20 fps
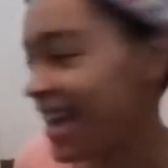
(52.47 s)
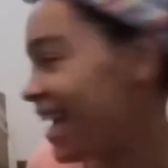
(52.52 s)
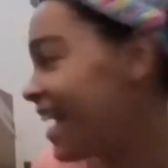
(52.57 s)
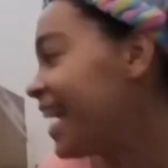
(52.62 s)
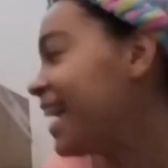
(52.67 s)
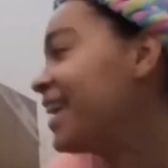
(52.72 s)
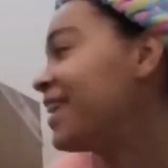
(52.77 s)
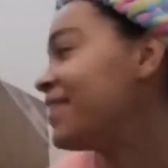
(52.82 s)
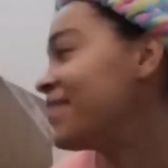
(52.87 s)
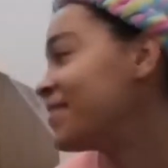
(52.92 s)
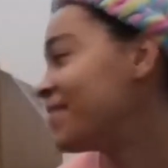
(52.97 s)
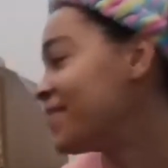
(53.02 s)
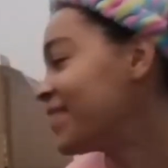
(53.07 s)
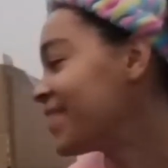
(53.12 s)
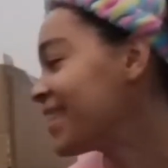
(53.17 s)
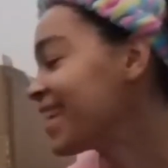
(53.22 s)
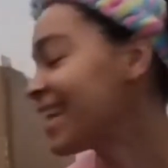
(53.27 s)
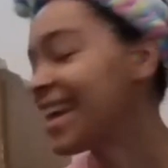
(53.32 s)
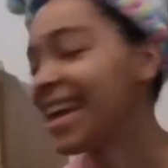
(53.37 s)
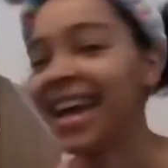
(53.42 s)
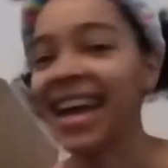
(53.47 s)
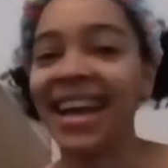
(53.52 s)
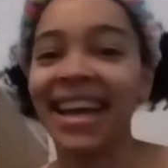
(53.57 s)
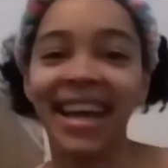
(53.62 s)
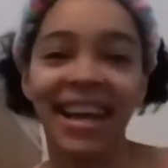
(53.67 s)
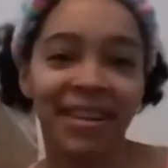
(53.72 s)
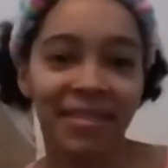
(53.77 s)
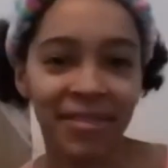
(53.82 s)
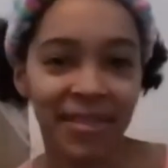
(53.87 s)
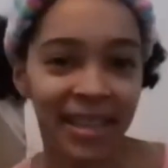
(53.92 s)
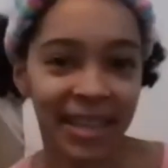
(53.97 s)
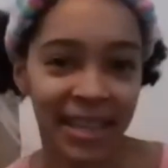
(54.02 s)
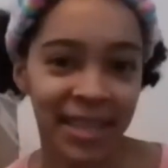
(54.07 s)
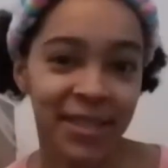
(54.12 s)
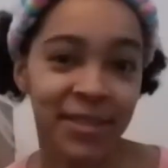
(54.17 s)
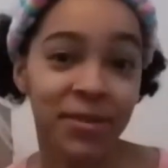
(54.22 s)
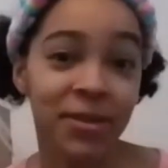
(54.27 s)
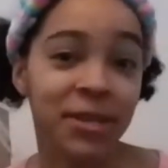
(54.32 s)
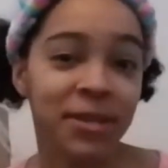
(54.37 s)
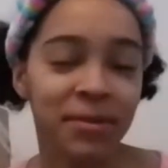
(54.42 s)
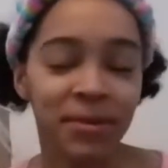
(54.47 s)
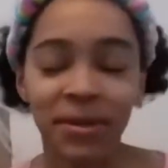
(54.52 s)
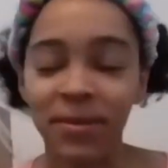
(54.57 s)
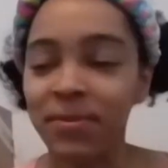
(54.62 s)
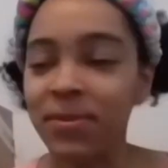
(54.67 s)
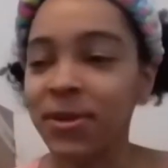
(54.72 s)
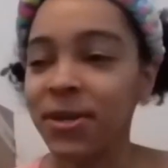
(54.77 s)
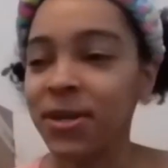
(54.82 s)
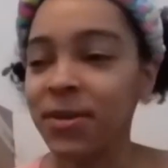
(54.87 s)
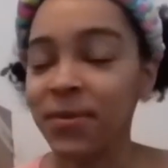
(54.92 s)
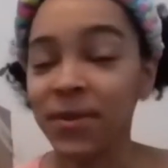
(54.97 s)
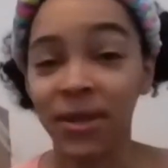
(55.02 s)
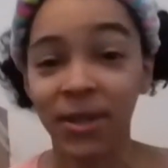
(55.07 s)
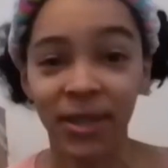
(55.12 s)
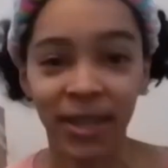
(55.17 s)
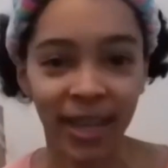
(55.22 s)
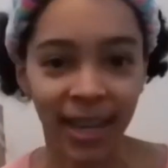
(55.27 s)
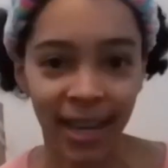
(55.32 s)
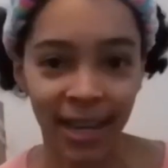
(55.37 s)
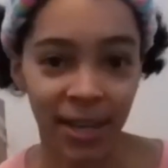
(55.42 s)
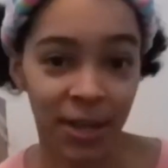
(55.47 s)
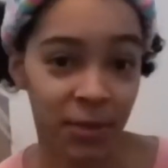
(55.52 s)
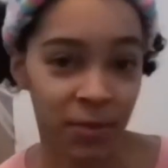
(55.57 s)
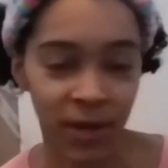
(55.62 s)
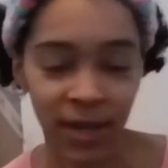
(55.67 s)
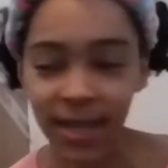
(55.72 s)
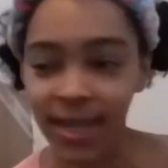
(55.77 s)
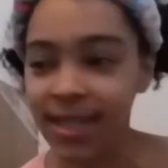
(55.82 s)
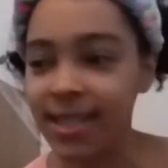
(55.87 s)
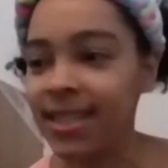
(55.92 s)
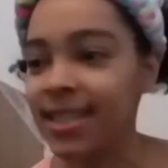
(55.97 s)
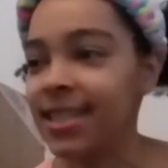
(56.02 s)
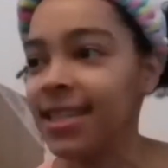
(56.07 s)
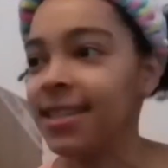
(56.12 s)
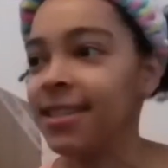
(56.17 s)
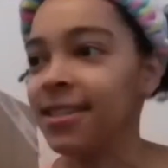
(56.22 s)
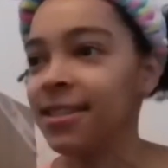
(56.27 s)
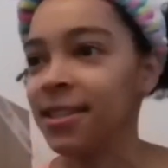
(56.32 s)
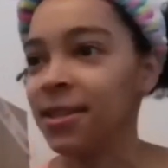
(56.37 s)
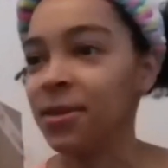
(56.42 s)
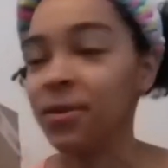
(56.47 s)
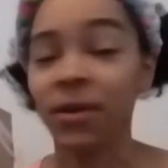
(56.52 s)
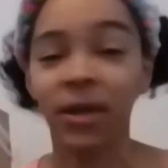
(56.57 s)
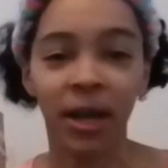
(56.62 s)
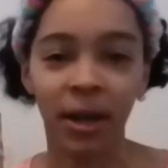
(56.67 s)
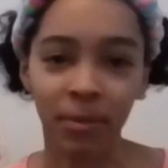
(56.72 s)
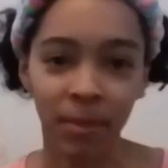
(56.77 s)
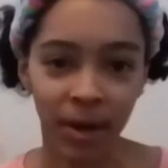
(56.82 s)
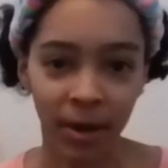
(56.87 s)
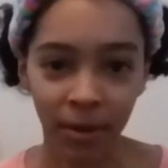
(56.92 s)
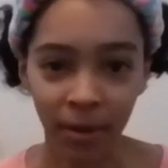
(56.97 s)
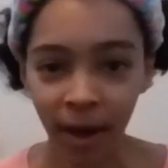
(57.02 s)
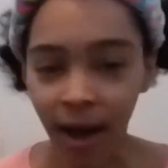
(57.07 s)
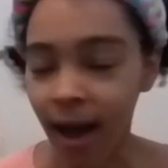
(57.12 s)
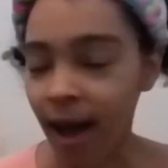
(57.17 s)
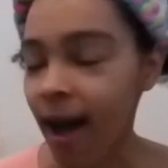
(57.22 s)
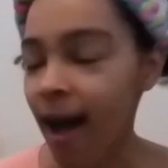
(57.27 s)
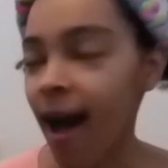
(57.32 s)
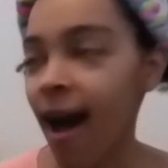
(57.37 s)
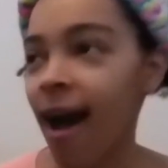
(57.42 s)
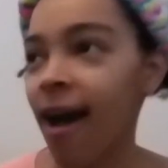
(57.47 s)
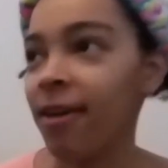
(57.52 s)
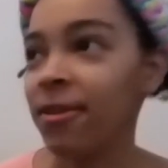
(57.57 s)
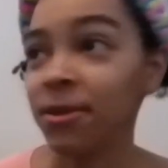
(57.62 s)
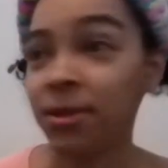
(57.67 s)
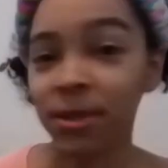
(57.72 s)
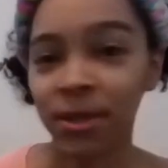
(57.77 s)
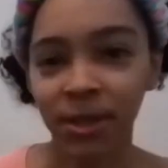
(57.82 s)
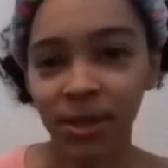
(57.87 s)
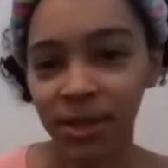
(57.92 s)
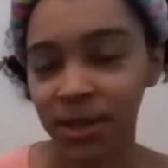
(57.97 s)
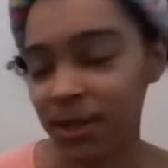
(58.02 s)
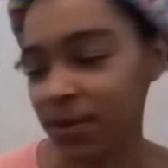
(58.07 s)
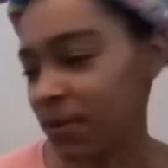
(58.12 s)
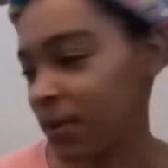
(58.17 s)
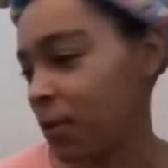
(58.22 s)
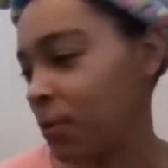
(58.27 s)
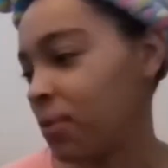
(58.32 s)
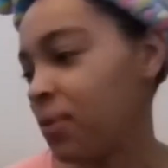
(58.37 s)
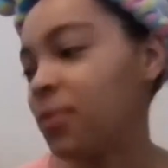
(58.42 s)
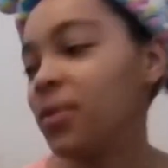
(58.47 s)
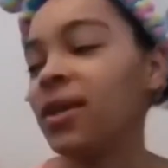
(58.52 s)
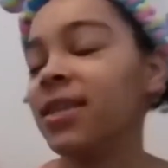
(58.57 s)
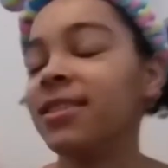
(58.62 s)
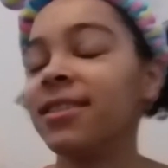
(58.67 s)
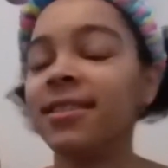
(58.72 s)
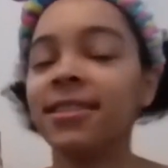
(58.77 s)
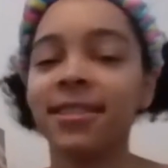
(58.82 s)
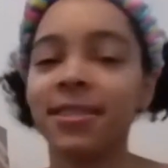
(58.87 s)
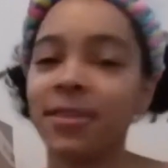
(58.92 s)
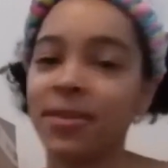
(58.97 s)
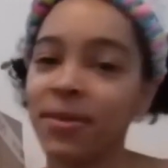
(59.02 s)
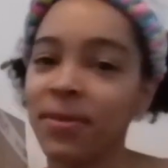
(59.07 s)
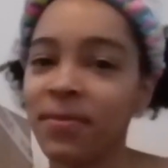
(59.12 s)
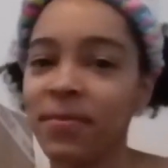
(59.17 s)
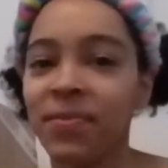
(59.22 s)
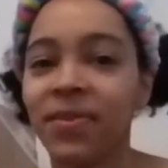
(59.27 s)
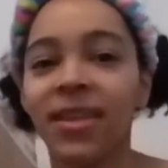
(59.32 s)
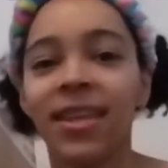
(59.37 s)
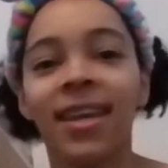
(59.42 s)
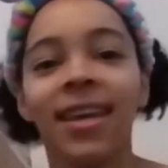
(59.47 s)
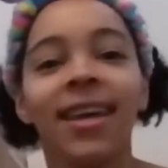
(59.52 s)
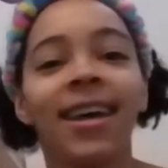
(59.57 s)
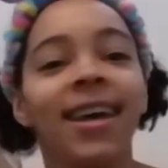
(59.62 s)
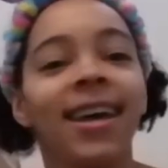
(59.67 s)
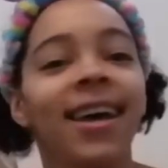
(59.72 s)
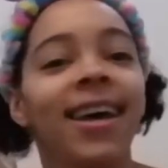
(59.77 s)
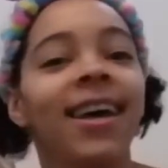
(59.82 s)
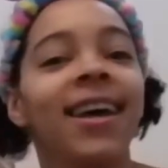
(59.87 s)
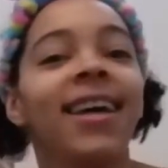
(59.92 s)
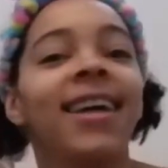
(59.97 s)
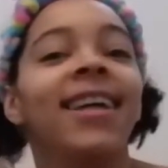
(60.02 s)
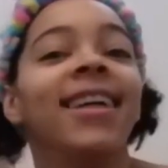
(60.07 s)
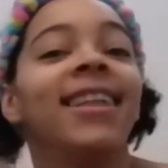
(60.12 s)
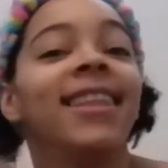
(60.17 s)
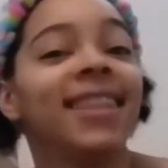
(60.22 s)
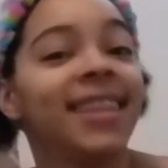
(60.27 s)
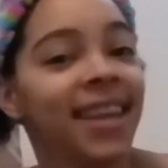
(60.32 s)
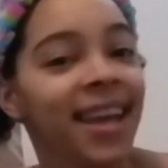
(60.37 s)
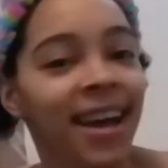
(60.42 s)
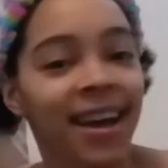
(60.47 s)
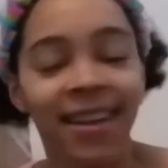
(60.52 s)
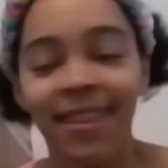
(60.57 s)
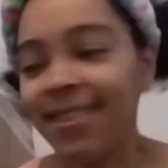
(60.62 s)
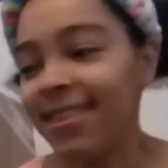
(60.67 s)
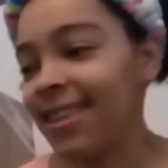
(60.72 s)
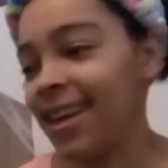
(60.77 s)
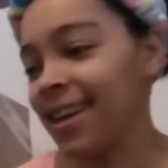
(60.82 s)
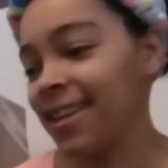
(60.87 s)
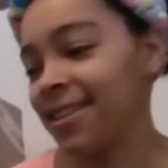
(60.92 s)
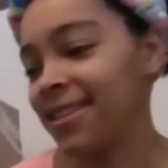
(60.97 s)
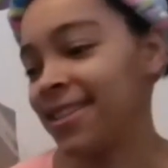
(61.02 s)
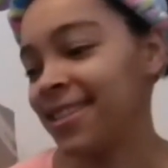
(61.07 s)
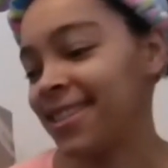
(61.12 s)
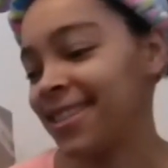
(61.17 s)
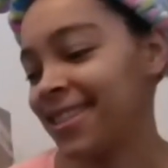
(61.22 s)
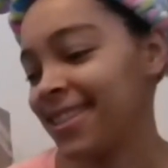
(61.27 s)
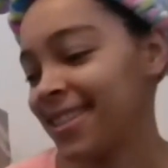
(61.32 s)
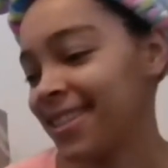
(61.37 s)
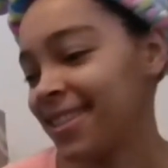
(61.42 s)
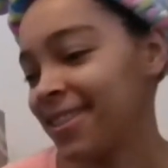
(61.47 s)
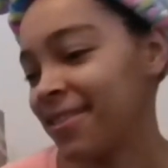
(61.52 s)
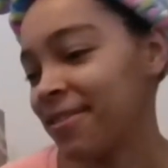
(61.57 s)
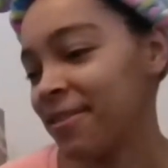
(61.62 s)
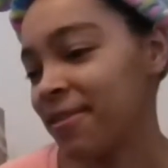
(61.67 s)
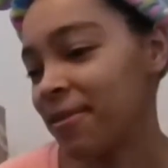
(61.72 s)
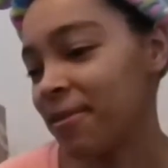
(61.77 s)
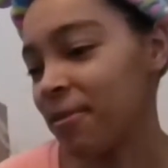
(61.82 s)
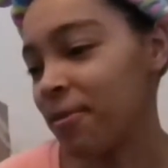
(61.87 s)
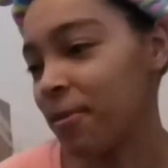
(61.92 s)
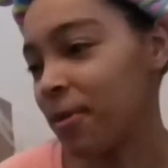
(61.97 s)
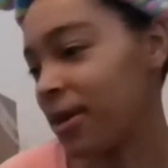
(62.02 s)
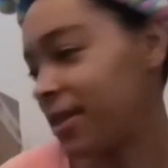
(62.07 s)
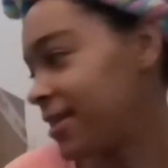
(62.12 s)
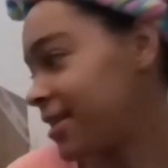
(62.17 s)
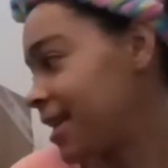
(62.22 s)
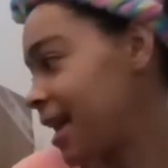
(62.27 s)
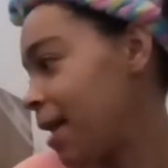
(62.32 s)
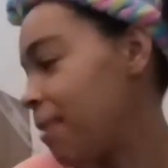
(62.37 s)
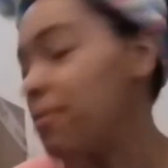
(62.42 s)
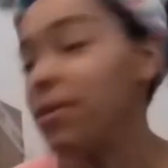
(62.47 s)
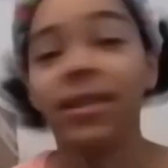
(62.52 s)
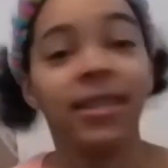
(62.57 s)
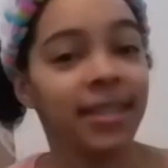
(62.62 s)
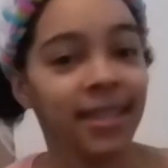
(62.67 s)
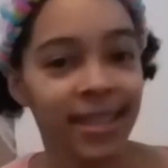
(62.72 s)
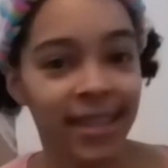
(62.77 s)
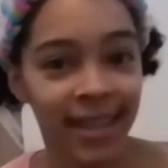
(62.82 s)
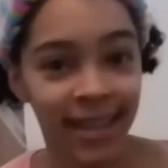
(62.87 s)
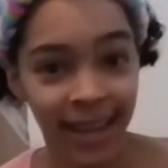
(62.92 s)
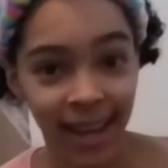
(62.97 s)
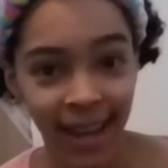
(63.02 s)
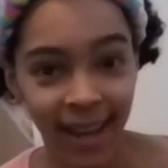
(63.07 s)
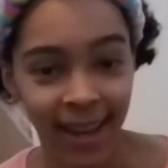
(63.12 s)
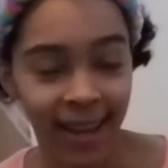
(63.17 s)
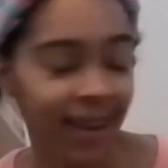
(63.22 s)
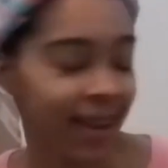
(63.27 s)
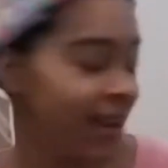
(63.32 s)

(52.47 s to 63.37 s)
um, I kind of feel like it's Christmas morning when you're a kid and you run downstairs and you don't care about how you look. You just want to open presents. So yeah, that's what's happening today.